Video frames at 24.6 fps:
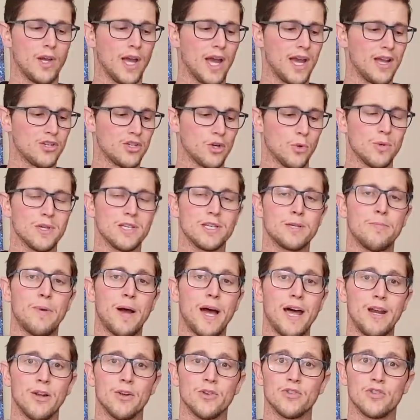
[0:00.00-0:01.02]
Okay, so with
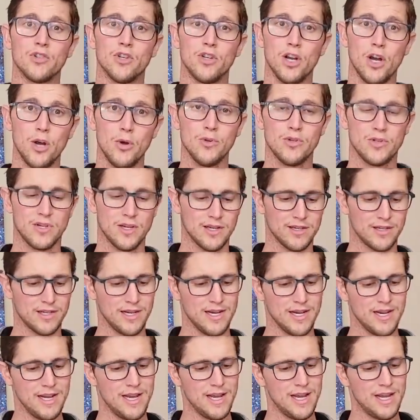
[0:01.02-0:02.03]
spinal
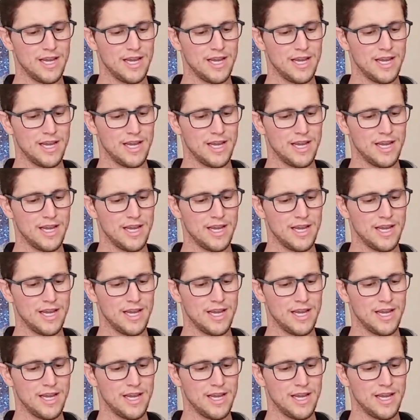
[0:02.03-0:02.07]
stenosis,